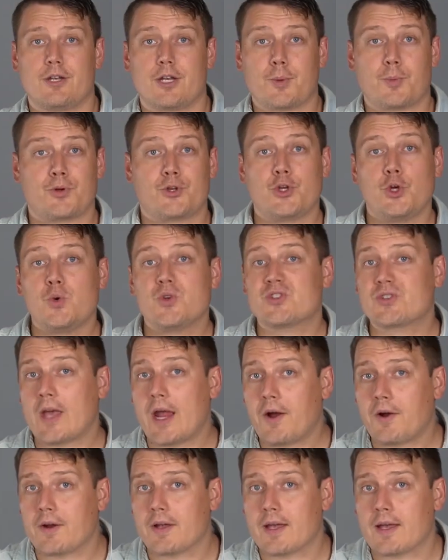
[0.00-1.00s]
Number 2 is
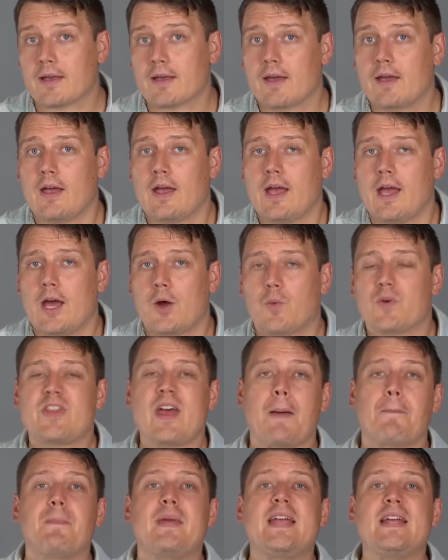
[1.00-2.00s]
carrying. And what
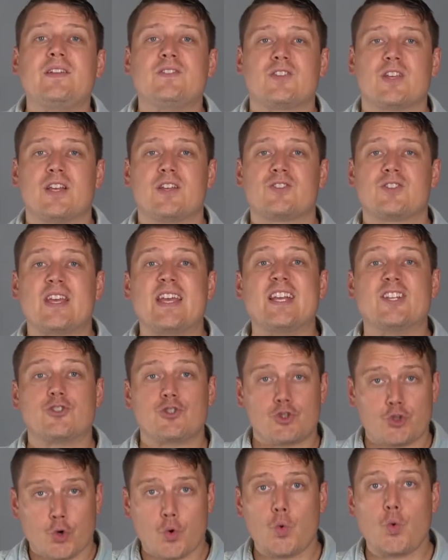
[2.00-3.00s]
that means is
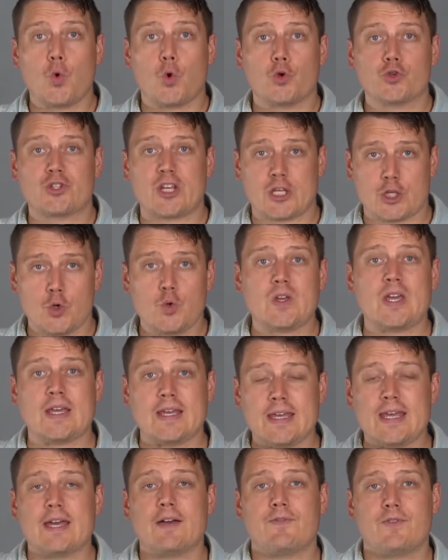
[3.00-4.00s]
tools that you can
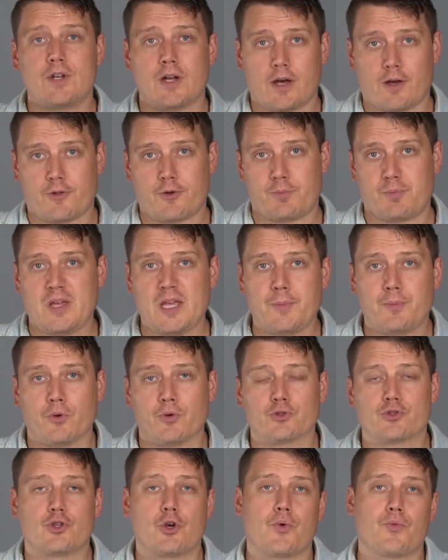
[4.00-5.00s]
give to other people.
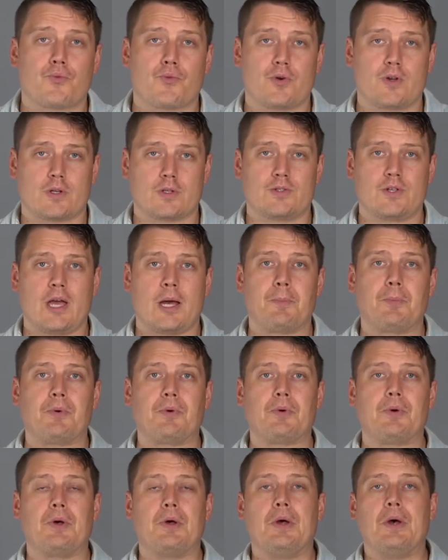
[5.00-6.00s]
So for
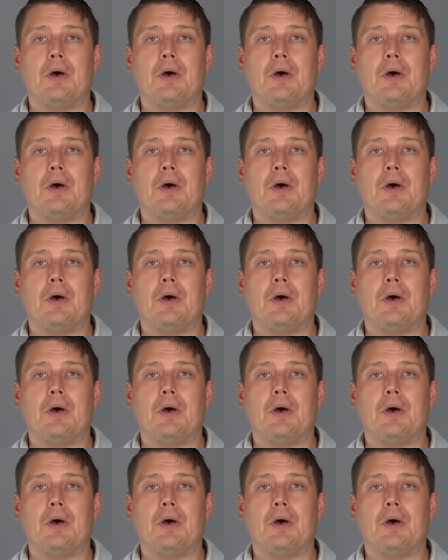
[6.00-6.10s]
example,